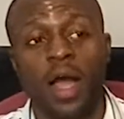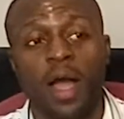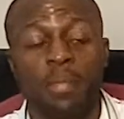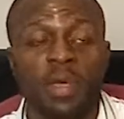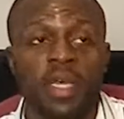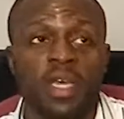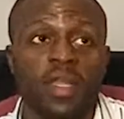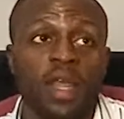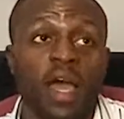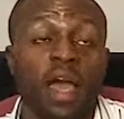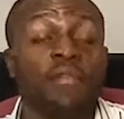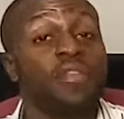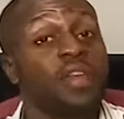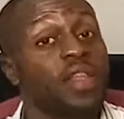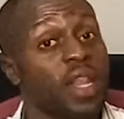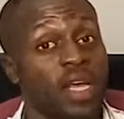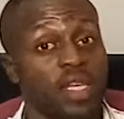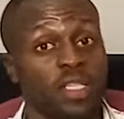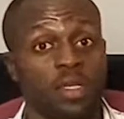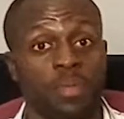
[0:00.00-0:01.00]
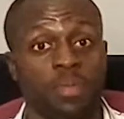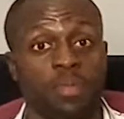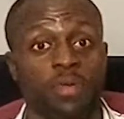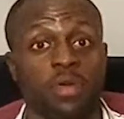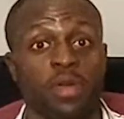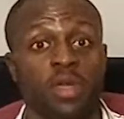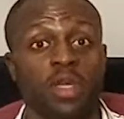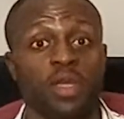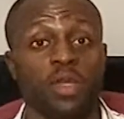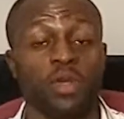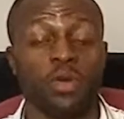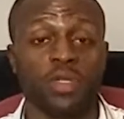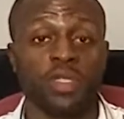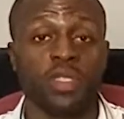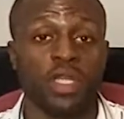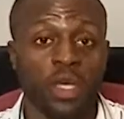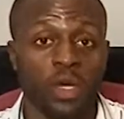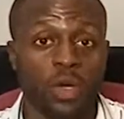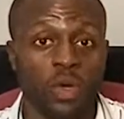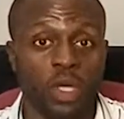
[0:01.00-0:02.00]
I mean, I think that's a pretty good
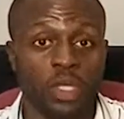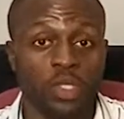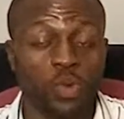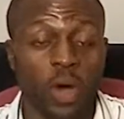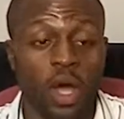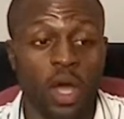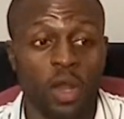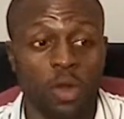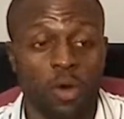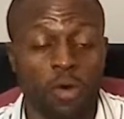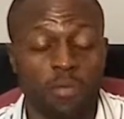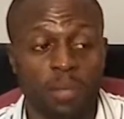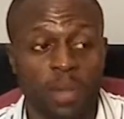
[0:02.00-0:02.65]
deal. That's quite a lot of